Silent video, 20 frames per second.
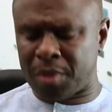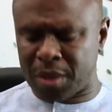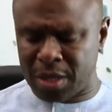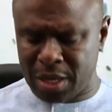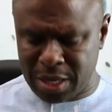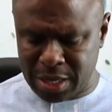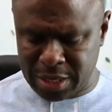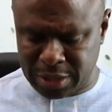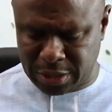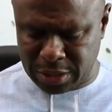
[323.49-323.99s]

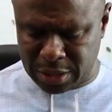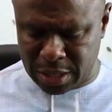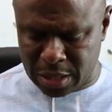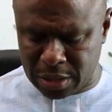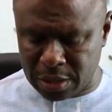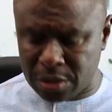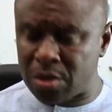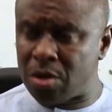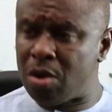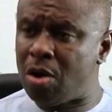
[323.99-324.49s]
the
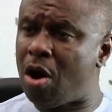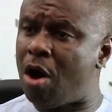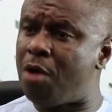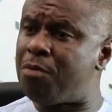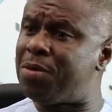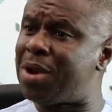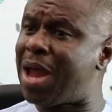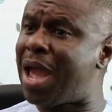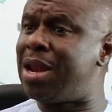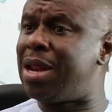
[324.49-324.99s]
incidents
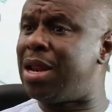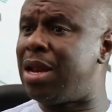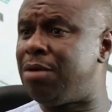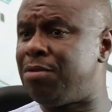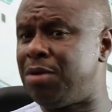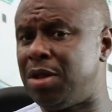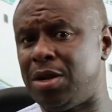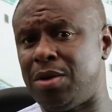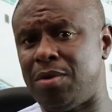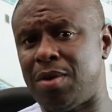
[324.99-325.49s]
of
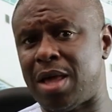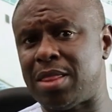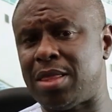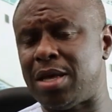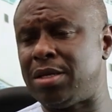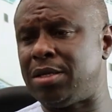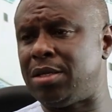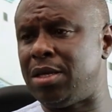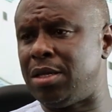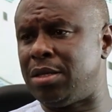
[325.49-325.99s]
9/11 in the
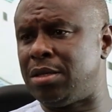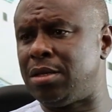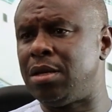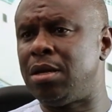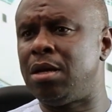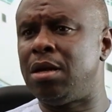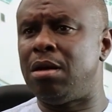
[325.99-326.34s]
United States,